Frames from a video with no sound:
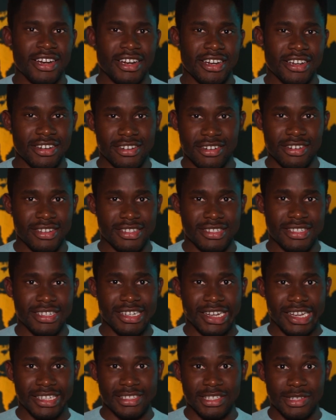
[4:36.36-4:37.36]
You're gonna see
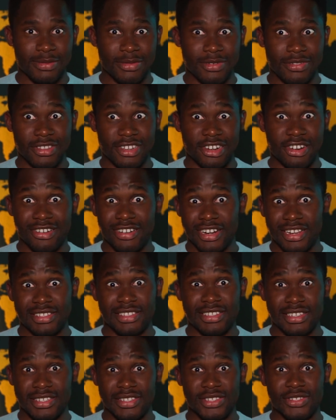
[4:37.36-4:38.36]
like some of the
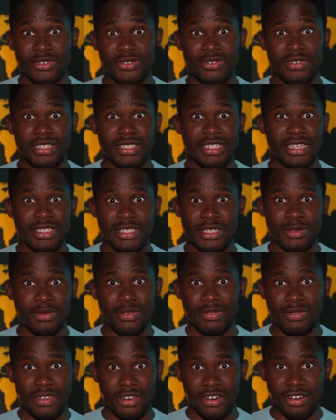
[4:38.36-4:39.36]
craziest stories and some
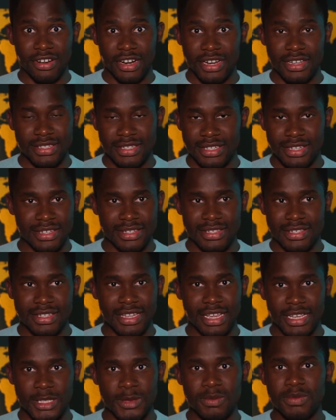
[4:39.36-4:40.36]
of the craziest
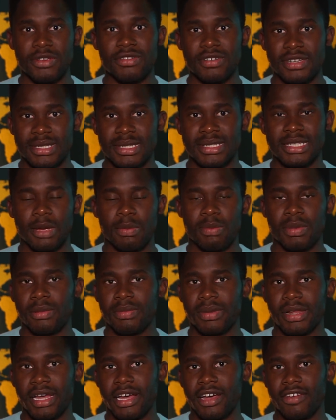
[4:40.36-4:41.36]
experiences that
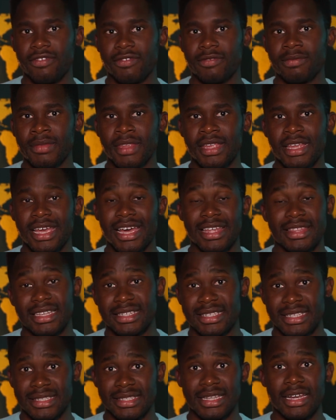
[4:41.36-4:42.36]
people have. And
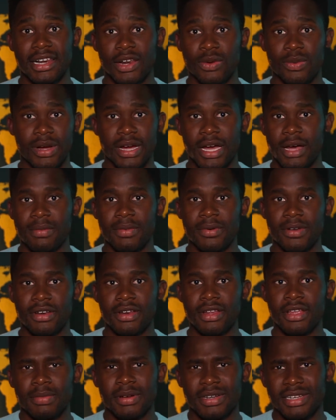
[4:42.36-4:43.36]
that's exactly what
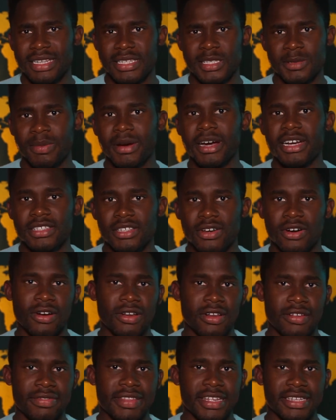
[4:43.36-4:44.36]
happened. But despite
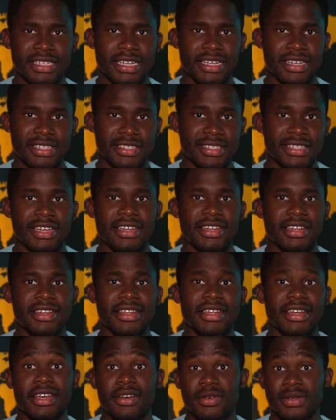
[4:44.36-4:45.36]
all of that, I decided
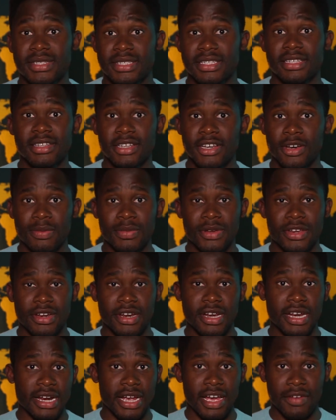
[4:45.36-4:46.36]
that I would still come
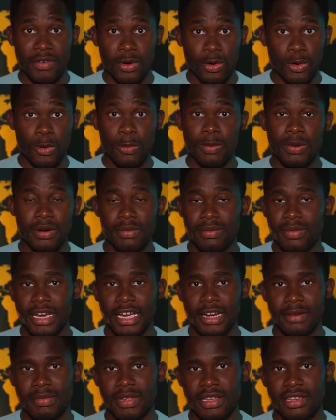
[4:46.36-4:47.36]
here, have an open
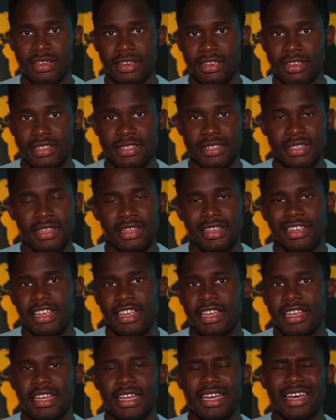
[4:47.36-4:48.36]
mind, because
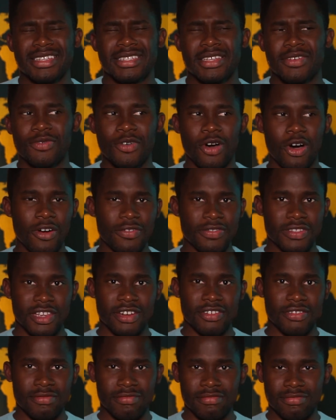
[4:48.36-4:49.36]
as I've
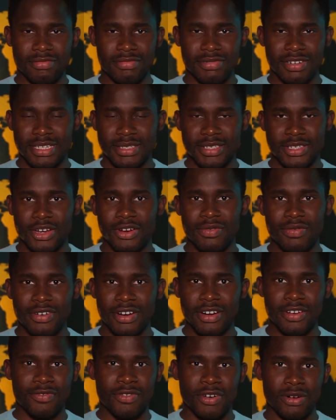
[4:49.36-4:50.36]
often
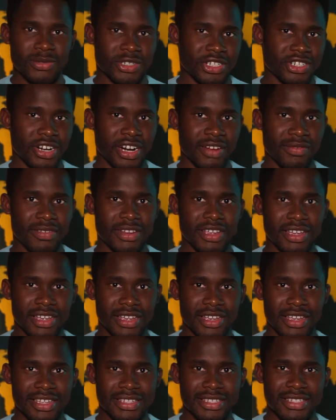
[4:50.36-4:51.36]
discovered from
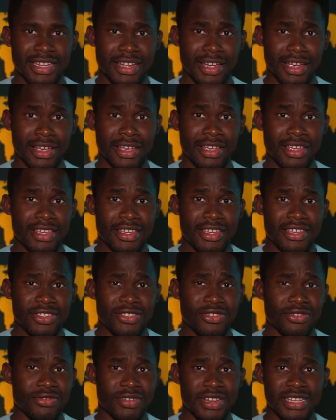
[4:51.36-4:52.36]
traveling, it's like
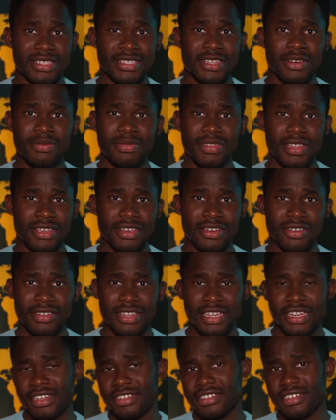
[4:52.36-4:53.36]
you read something on
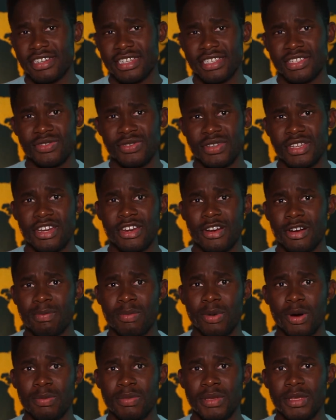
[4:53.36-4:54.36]
the internet, you hear
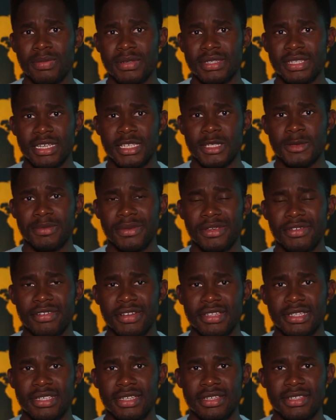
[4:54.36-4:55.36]
about people's
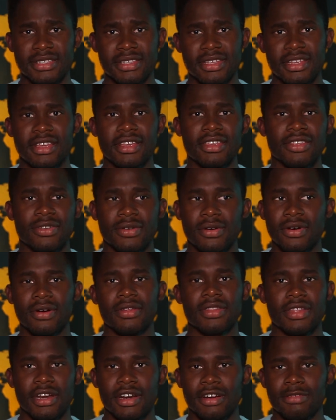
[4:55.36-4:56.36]
experiences, you go
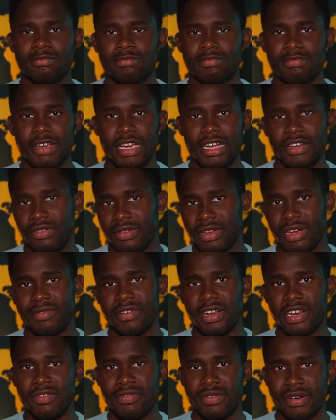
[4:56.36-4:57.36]
there and you have
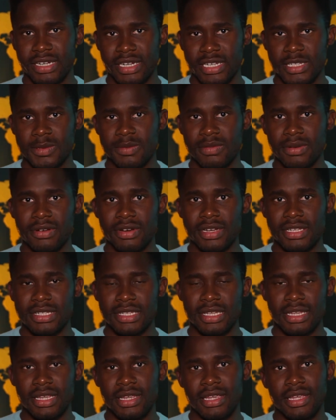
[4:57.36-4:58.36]
a different
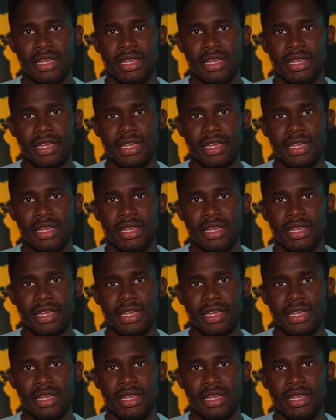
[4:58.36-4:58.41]
experience.